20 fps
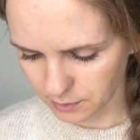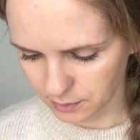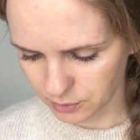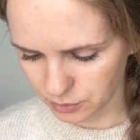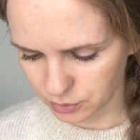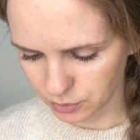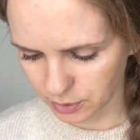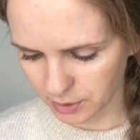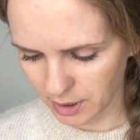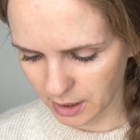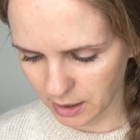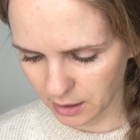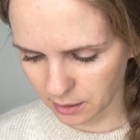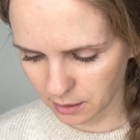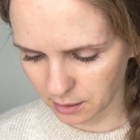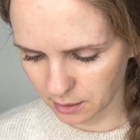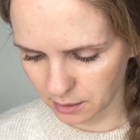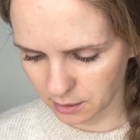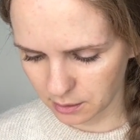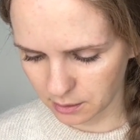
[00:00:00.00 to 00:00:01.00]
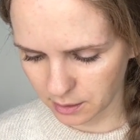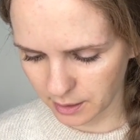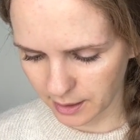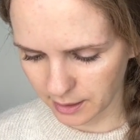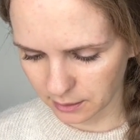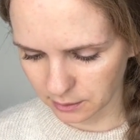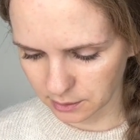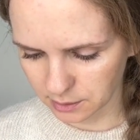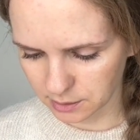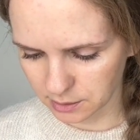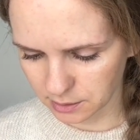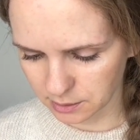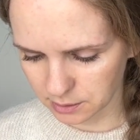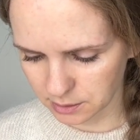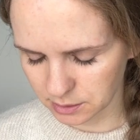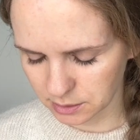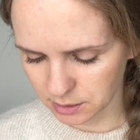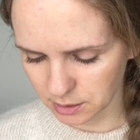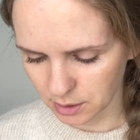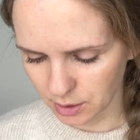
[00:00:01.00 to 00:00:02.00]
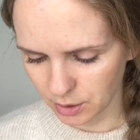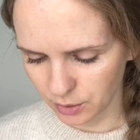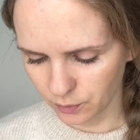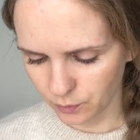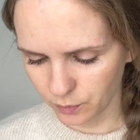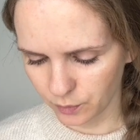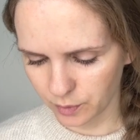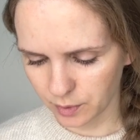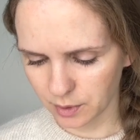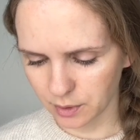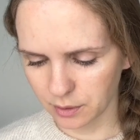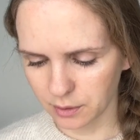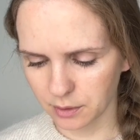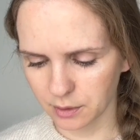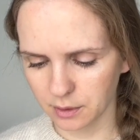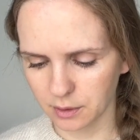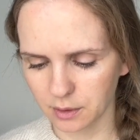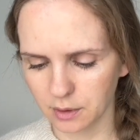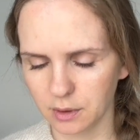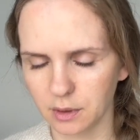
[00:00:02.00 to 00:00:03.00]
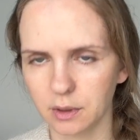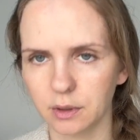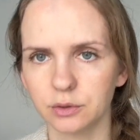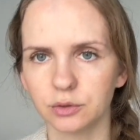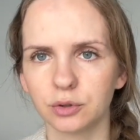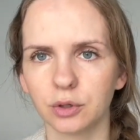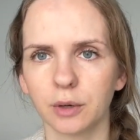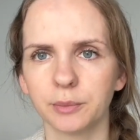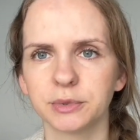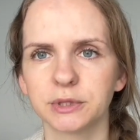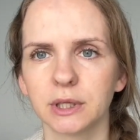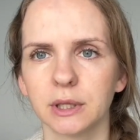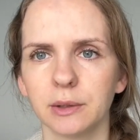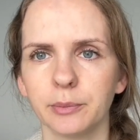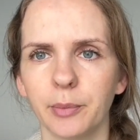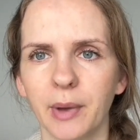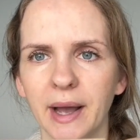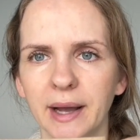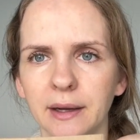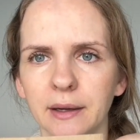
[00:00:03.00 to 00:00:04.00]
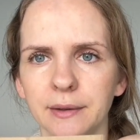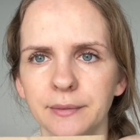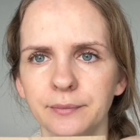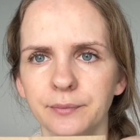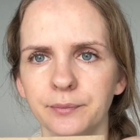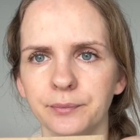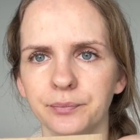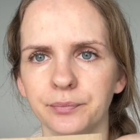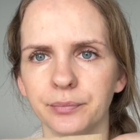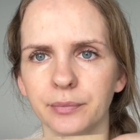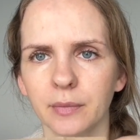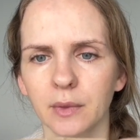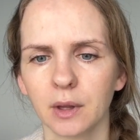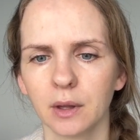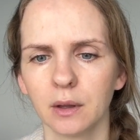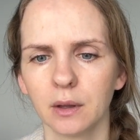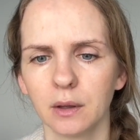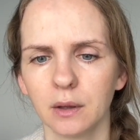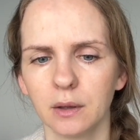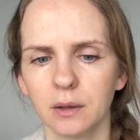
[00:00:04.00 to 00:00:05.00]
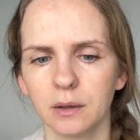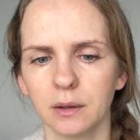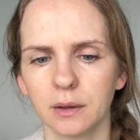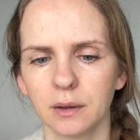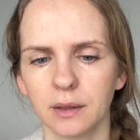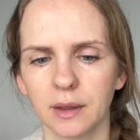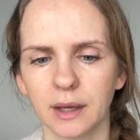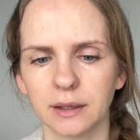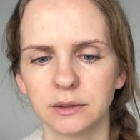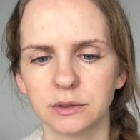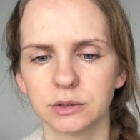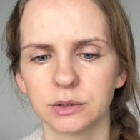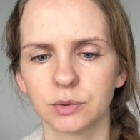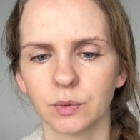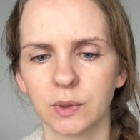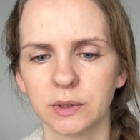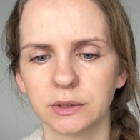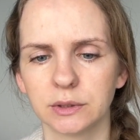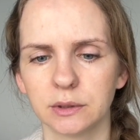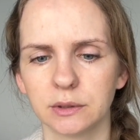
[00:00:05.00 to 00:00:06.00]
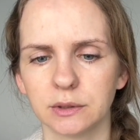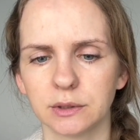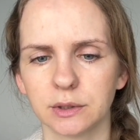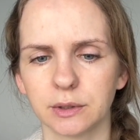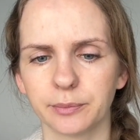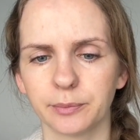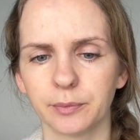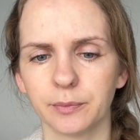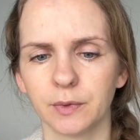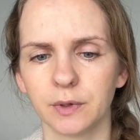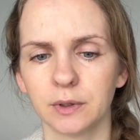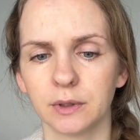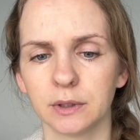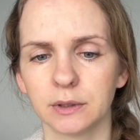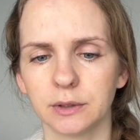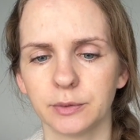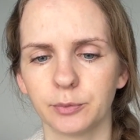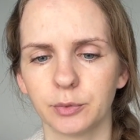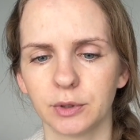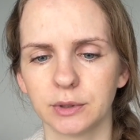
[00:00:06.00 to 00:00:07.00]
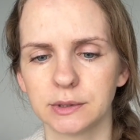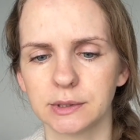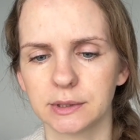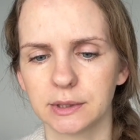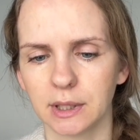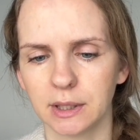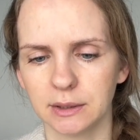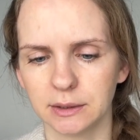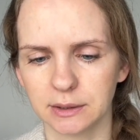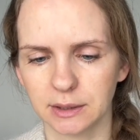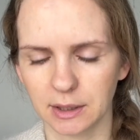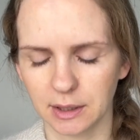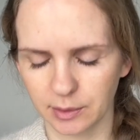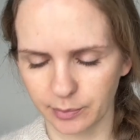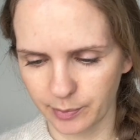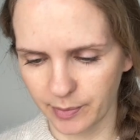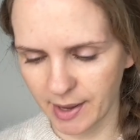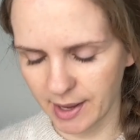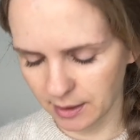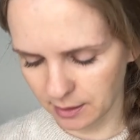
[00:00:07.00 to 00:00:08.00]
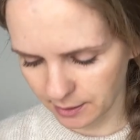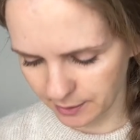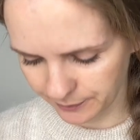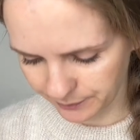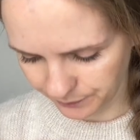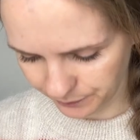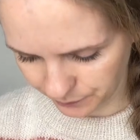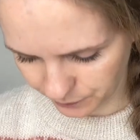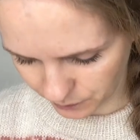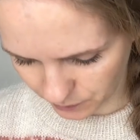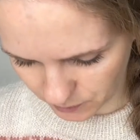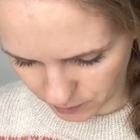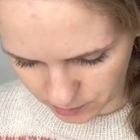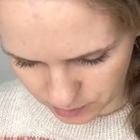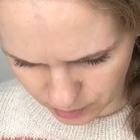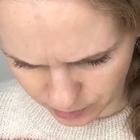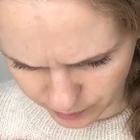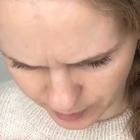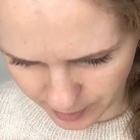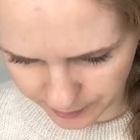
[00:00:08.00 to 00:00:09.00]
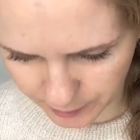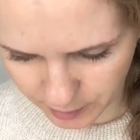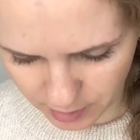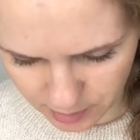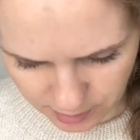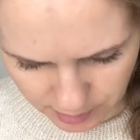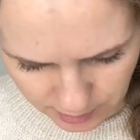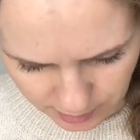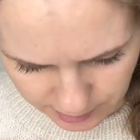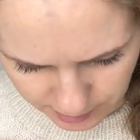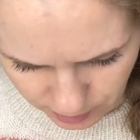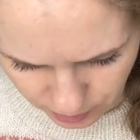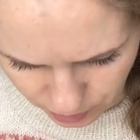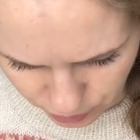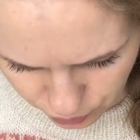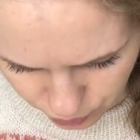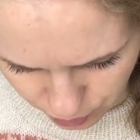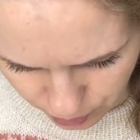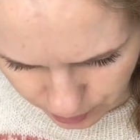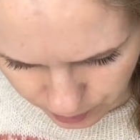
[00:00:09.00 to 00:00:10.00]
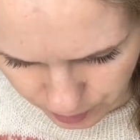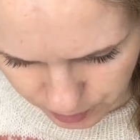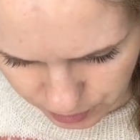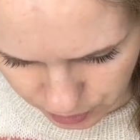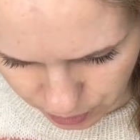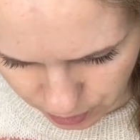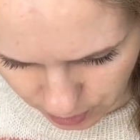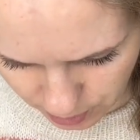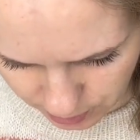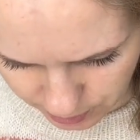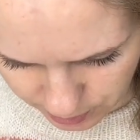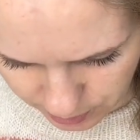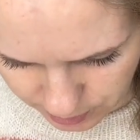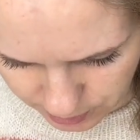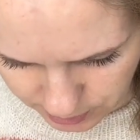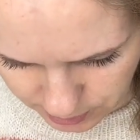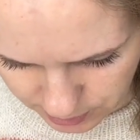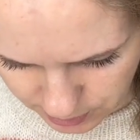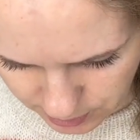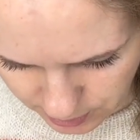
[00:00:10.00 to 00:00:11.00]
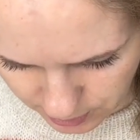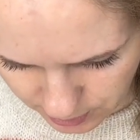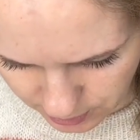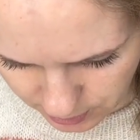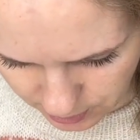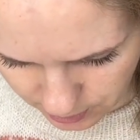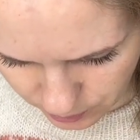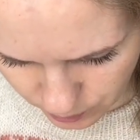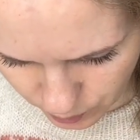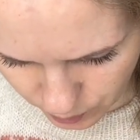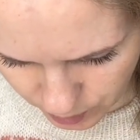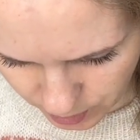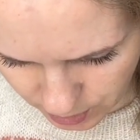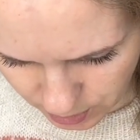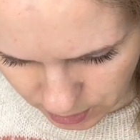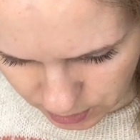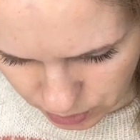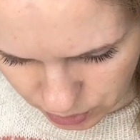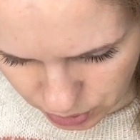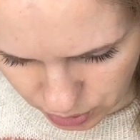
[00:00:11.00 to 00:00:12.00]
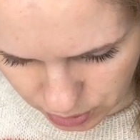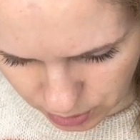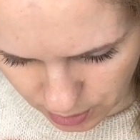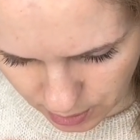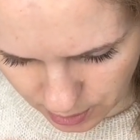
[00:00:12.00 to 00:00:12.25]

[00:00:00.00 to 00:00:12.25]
together, held it with drops alpaca. That is 100% alpaca. So I'm currently not sure which color is which.